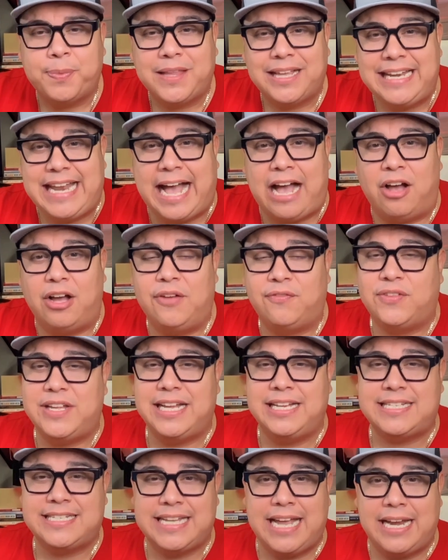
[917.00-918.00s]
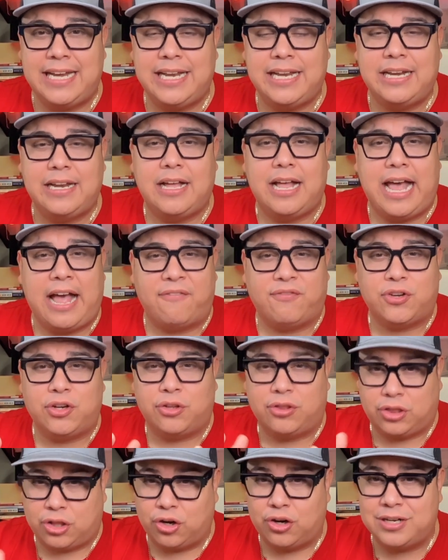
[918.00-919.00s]
Now, if they send it after a
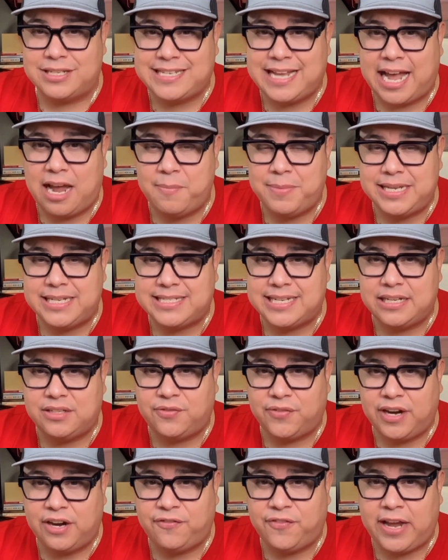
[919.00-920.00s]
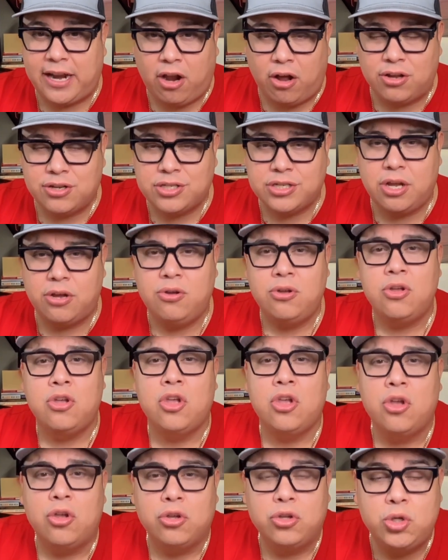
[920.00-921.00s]
third time and they say it's verified also,
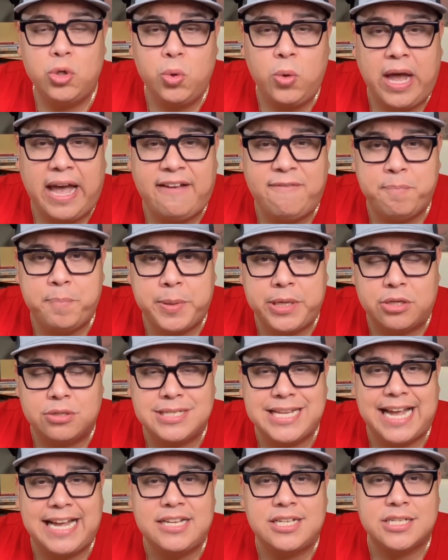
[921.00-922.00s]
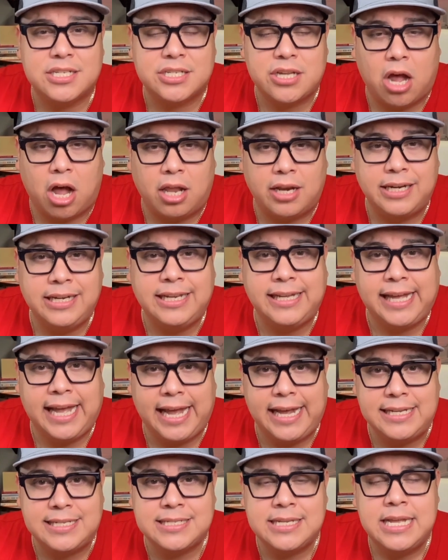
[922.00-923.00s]
you have built a solid
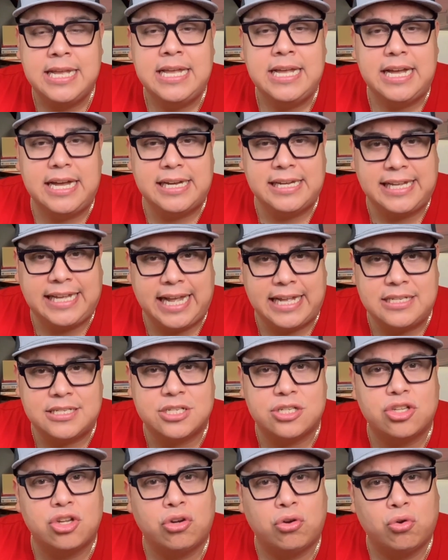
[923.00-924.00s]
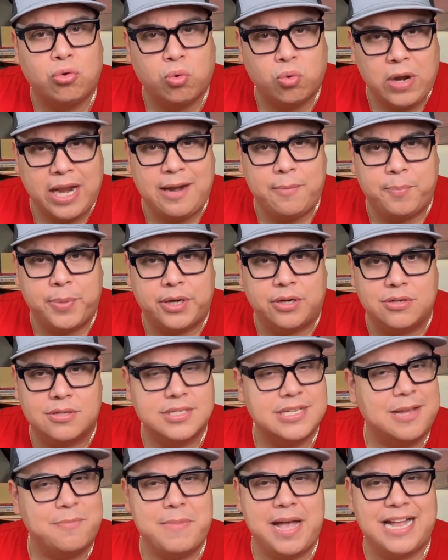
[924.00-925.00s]
case against the credit
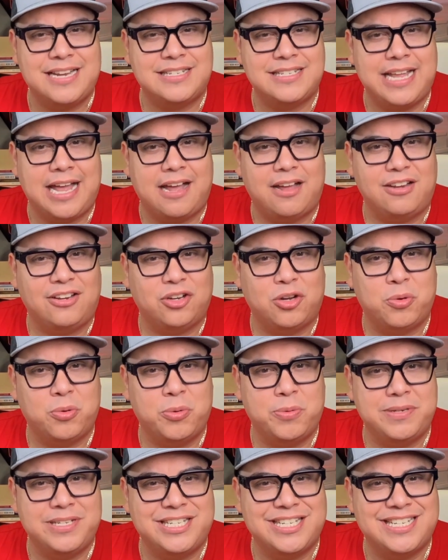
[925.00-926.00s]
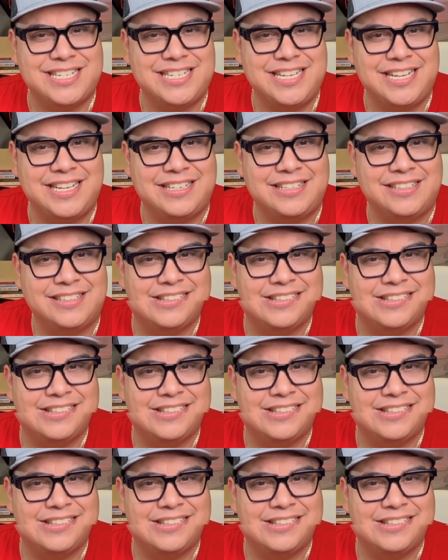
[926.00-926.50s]
bureaus. Imagine that. Look at what we just did.